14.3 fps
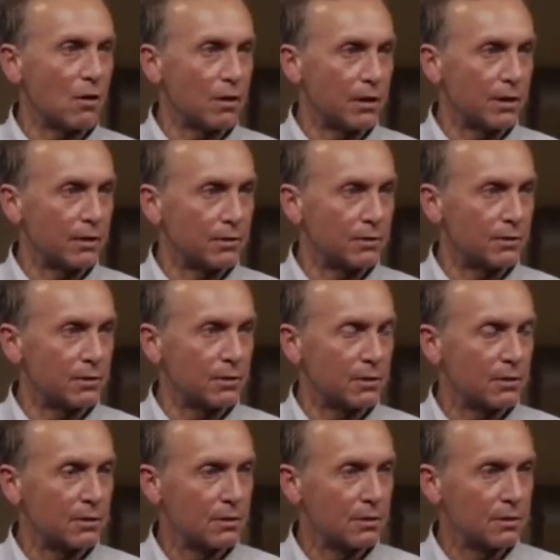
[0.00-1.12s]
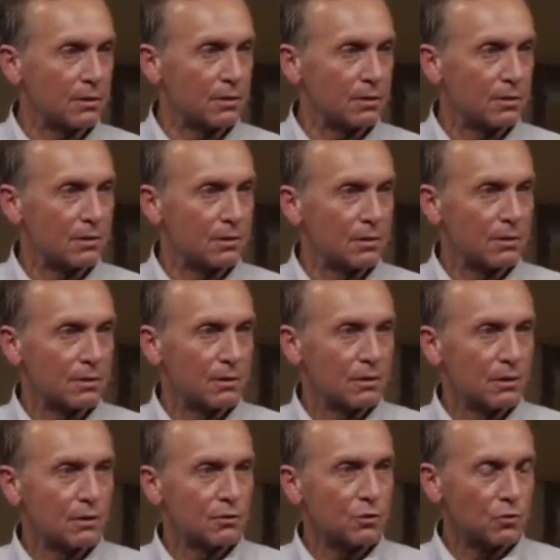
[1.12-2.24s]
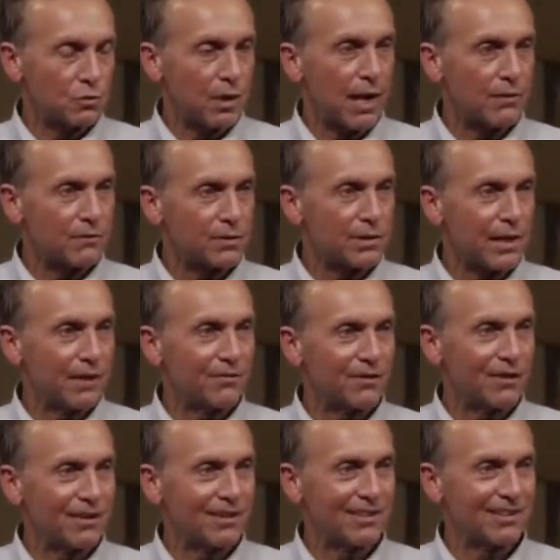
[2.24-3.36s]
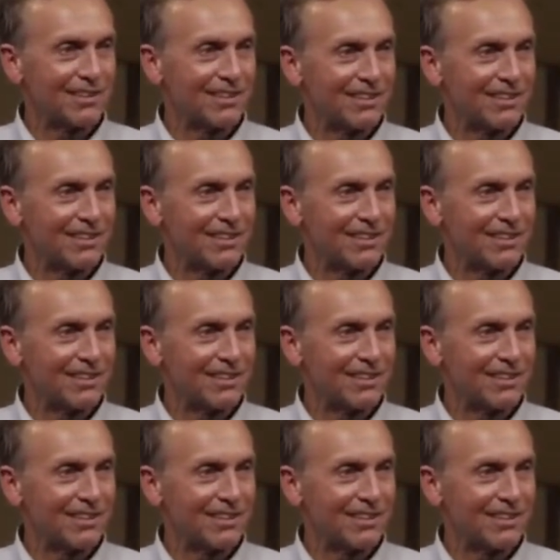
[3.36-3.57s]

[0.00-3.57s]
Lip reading: audience. So drive safe.